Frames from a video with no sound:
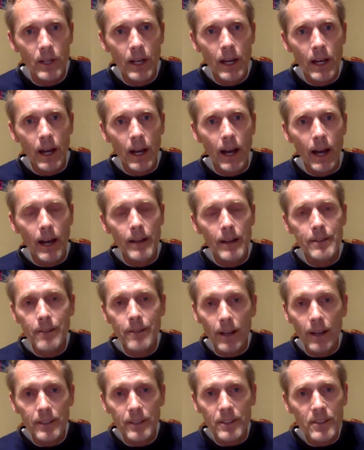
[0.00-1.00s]

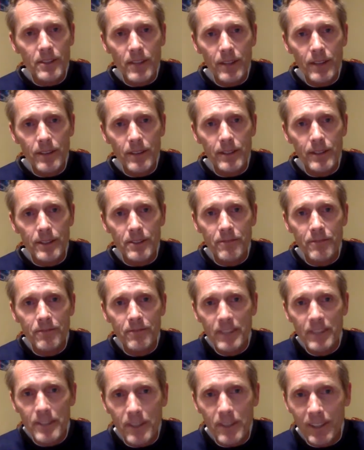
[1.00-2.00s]
Not to say that it's
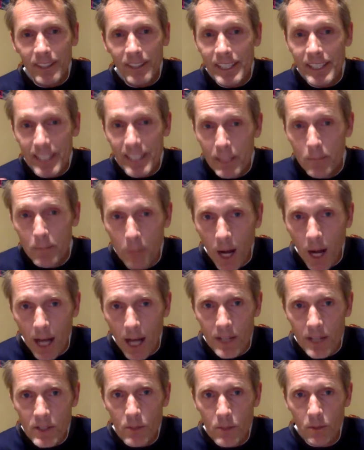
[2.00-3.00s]
physically
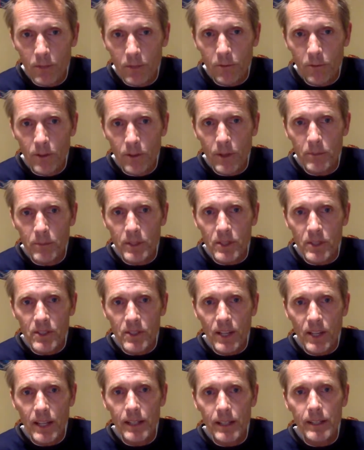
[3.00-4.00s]
impossible for them to
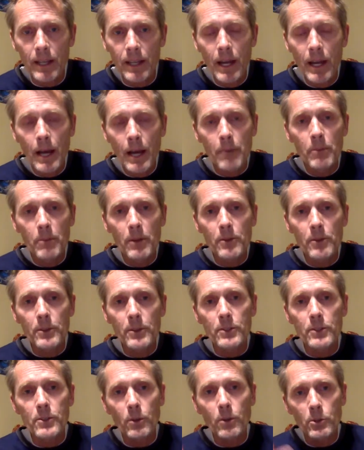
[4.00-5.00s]
say it, but the
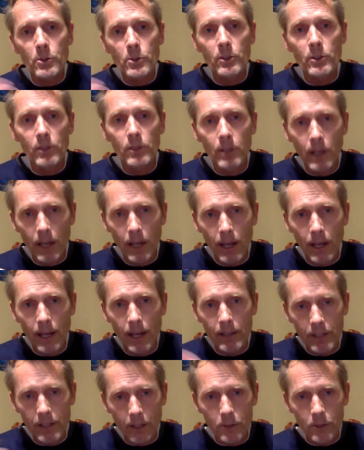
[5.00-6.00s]
social
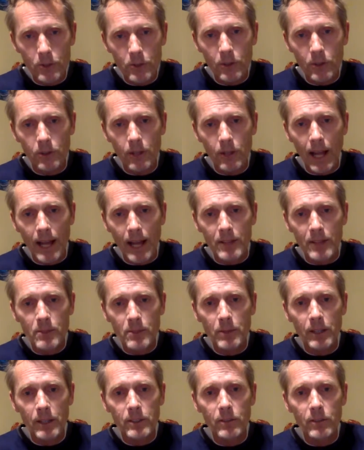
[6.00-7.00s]
and cultural
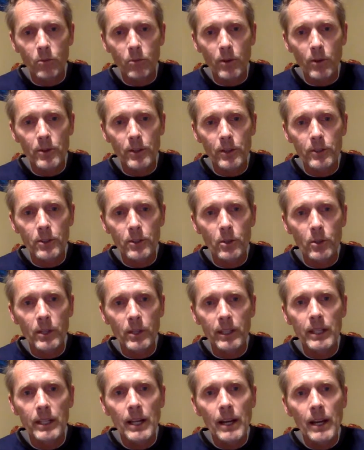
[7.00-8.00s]
aspect of what they're
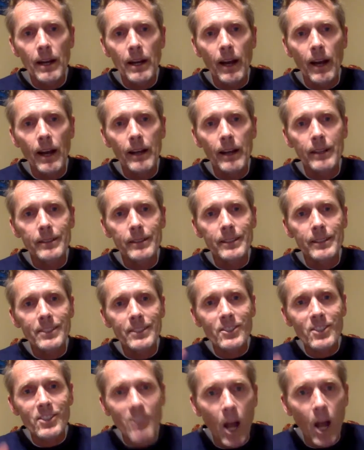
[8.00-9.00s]
doing
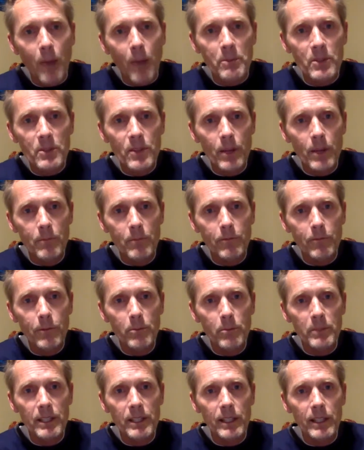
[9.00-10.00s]
stops them from
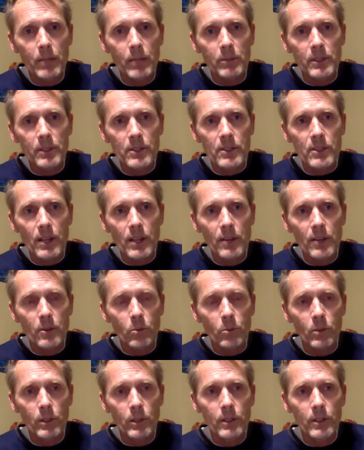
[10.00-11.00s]
being able to say the
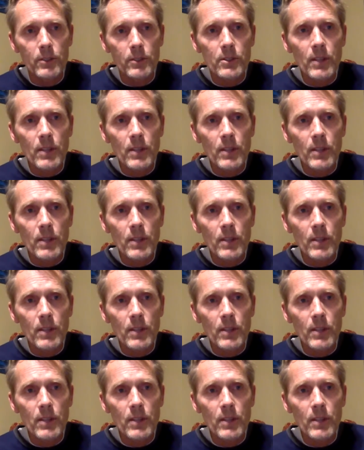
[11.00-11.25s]
words.